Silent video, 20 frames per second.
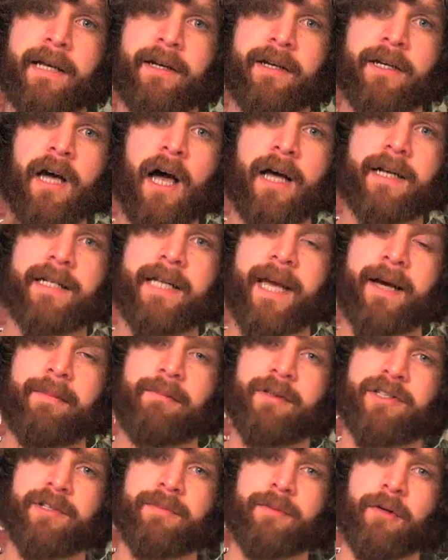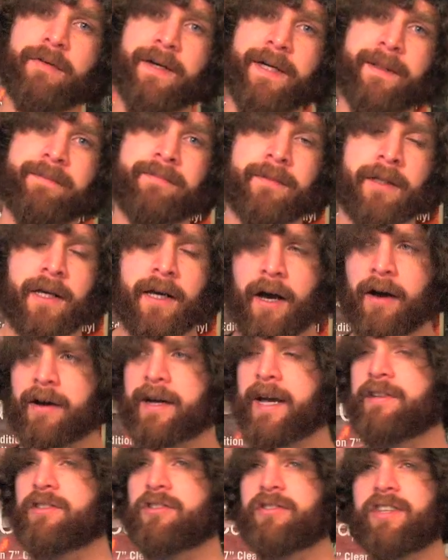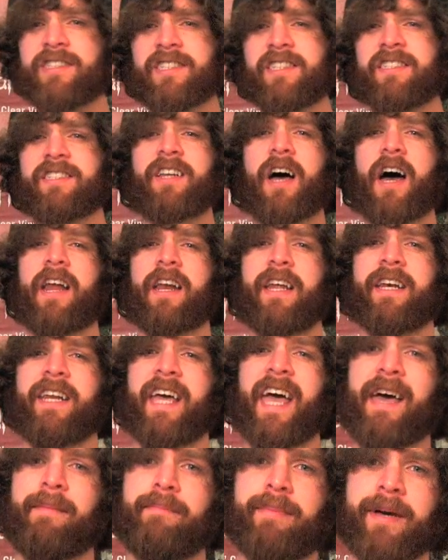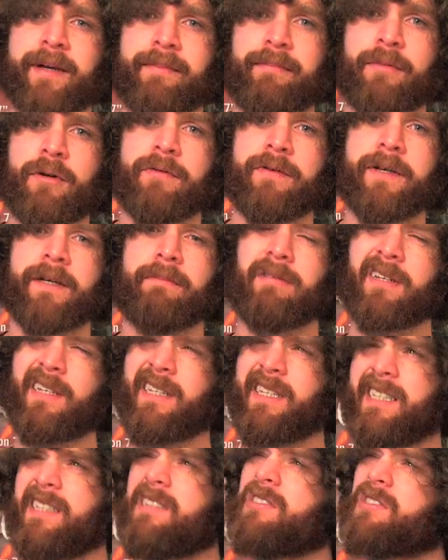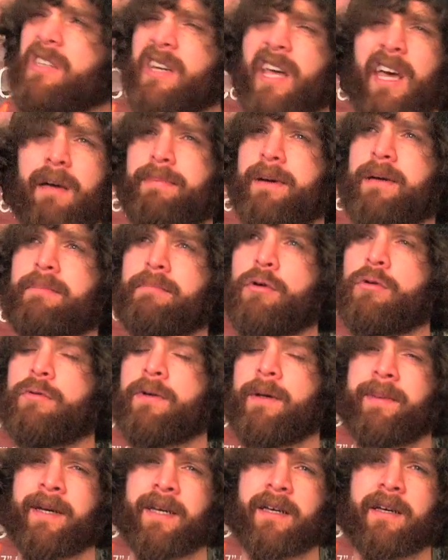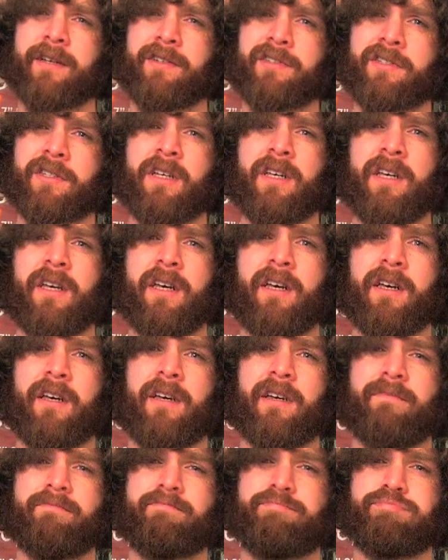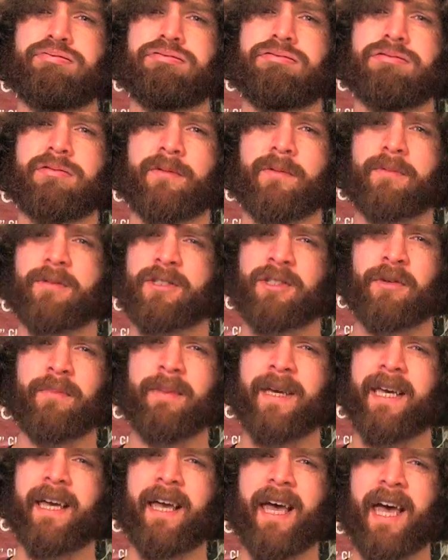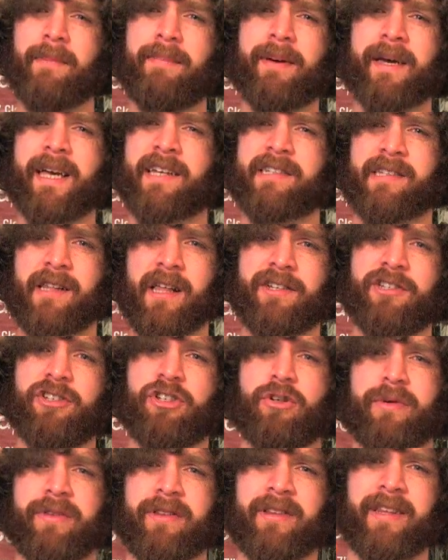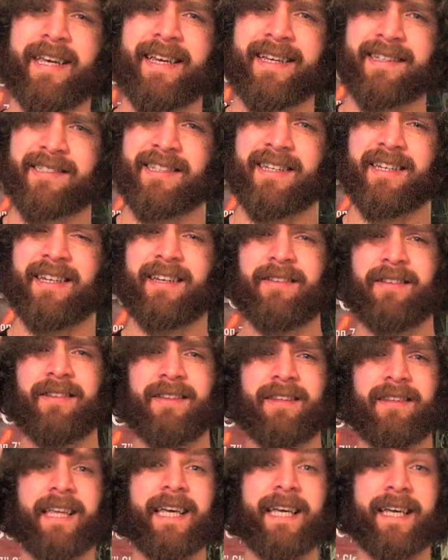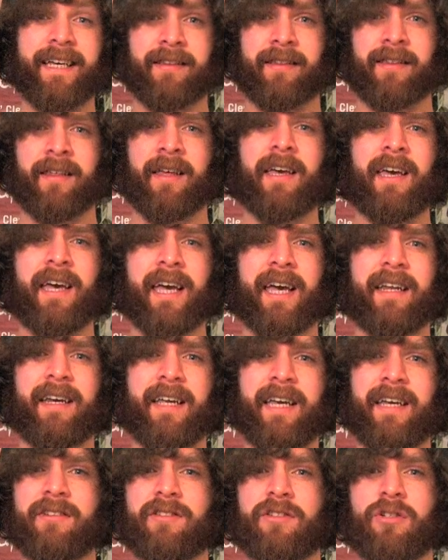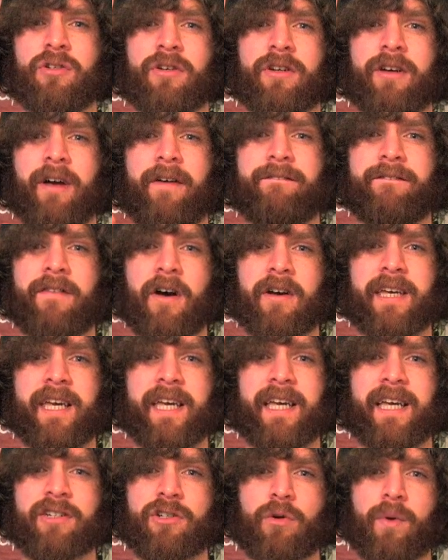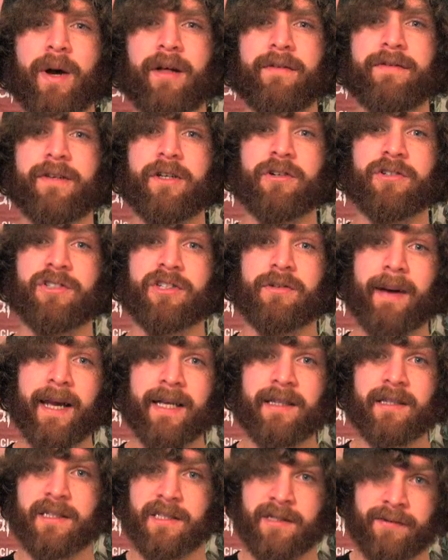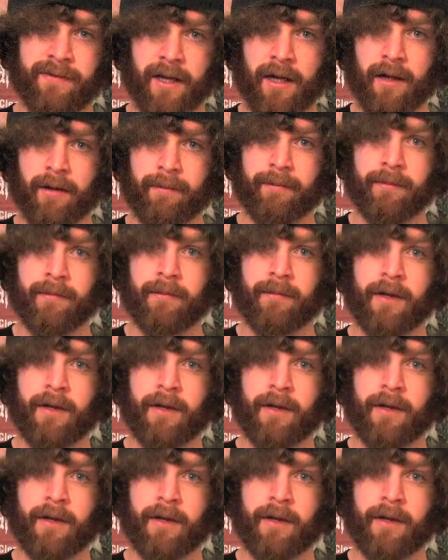God damn this movie. Okay, so this is not an epic movie, but it is an epic movie because, to me, epic has a lot to do with length, and it took fucking 12 years to make this film.